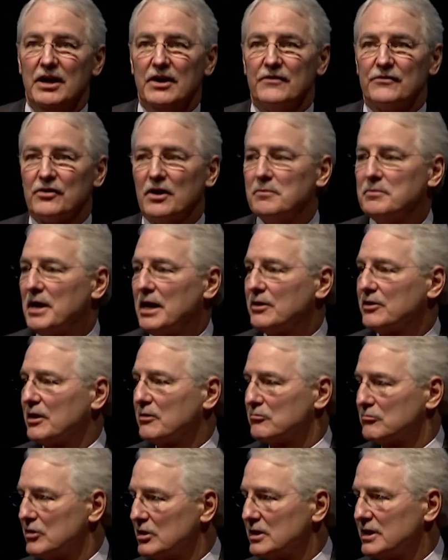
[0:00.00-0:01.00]
from that. There
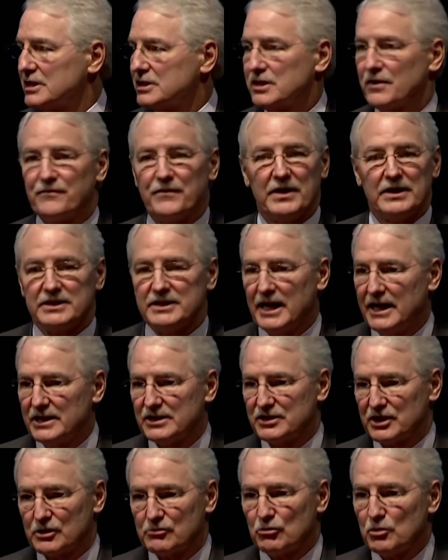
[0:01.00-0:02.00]
really is a
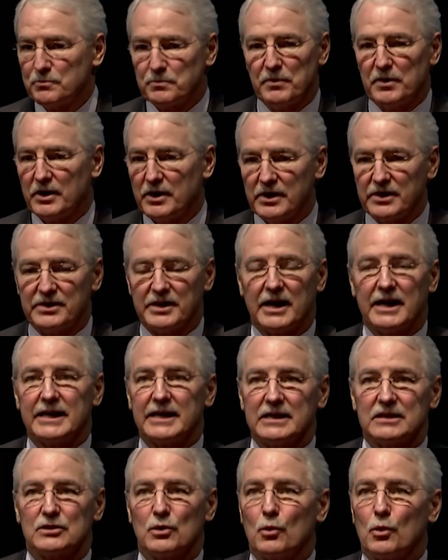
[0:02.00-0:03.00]
fantastic group that I
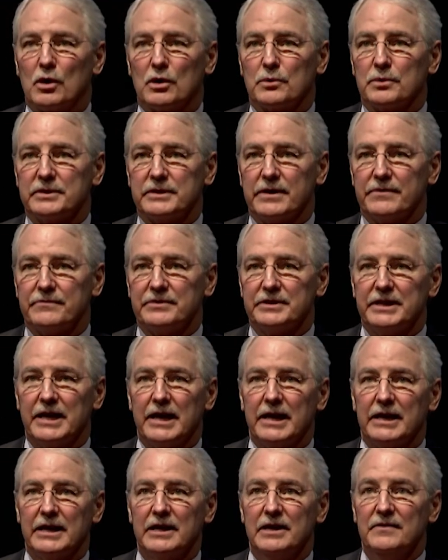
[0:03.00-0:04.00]
get to work with every
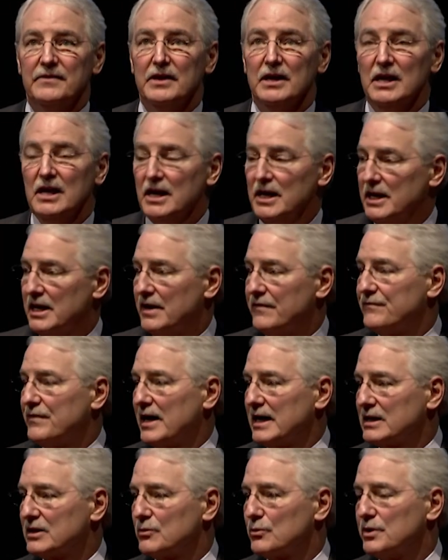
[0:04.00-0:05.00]
day. In
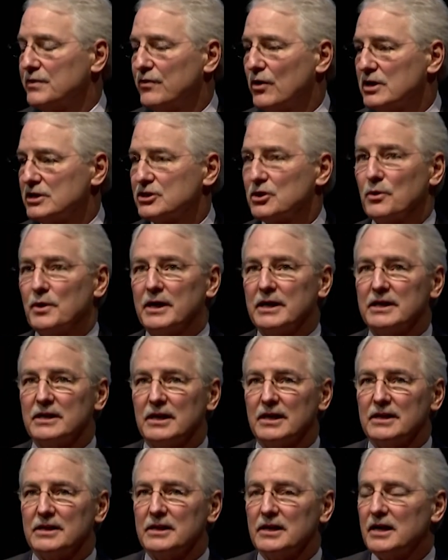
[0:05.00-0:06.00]
fact, we've also added
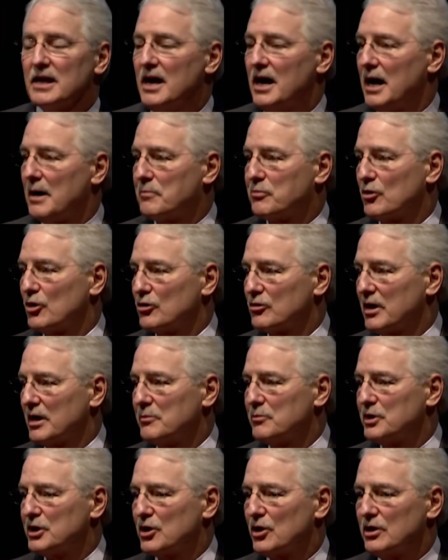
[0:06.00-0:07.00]
on a program
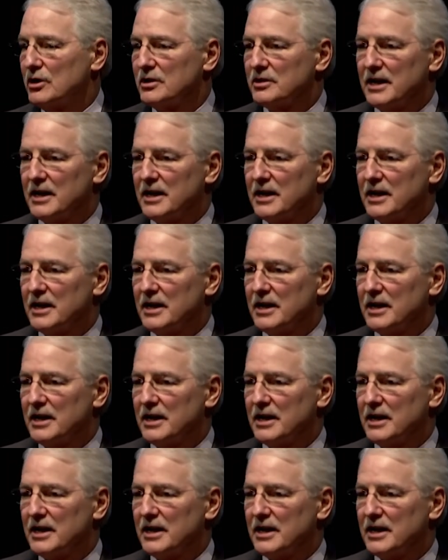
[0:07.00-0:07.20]
we called